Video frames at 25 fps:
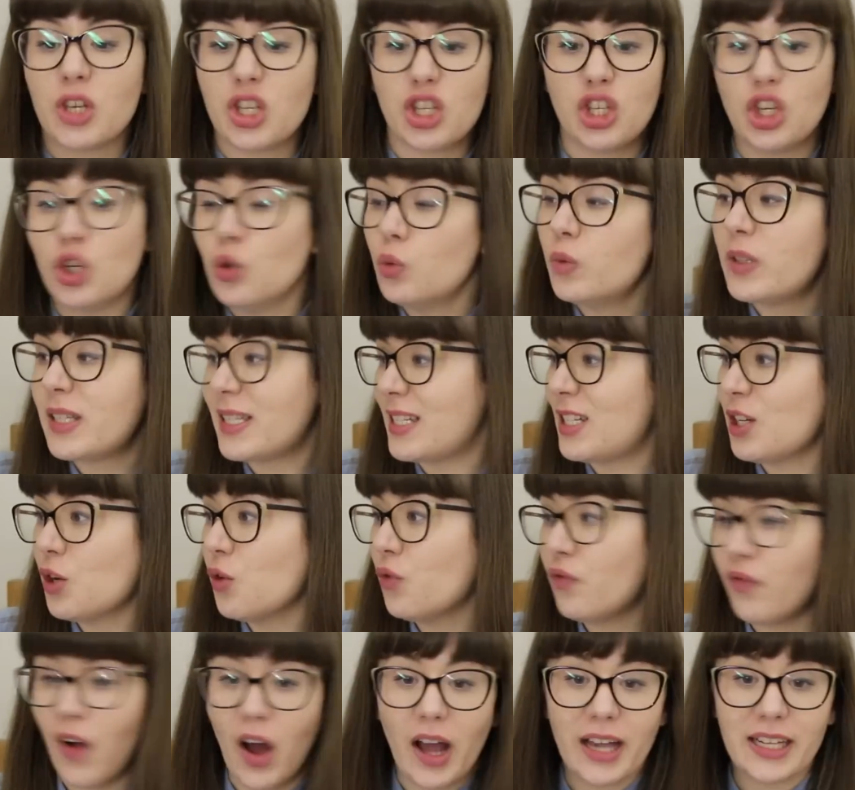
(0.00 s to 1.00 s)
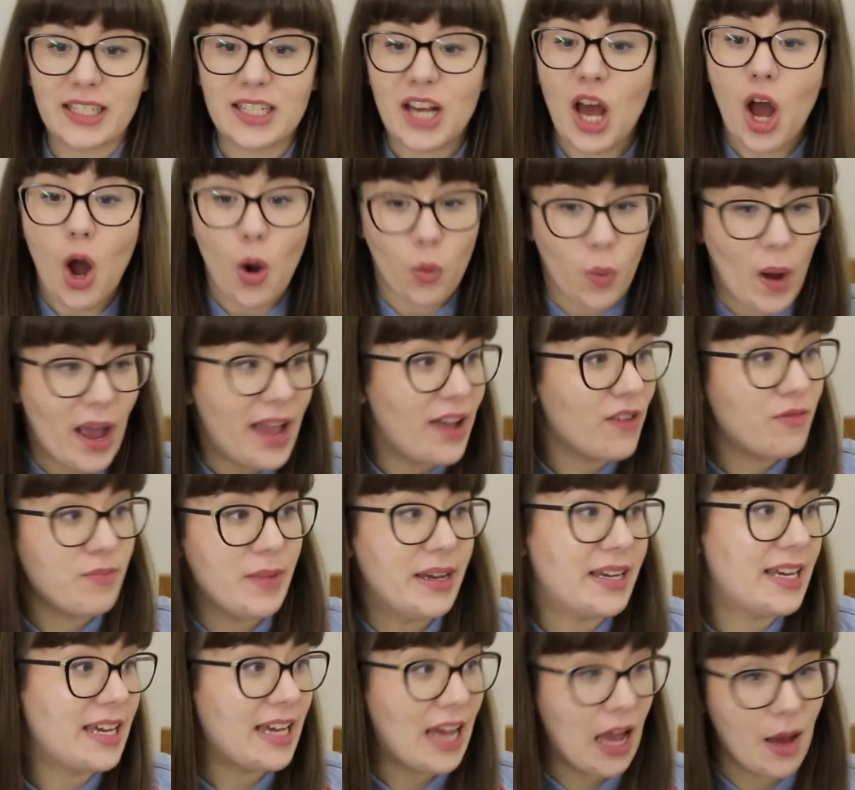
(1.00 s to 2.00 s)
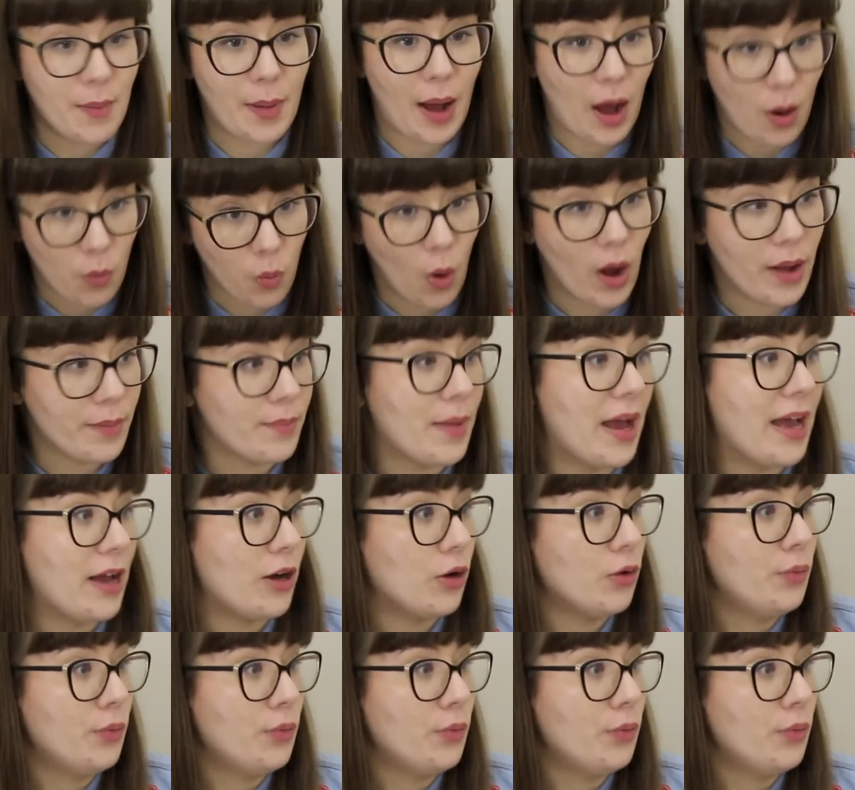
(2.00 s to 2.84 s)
you'd still find a way of making it about a white male.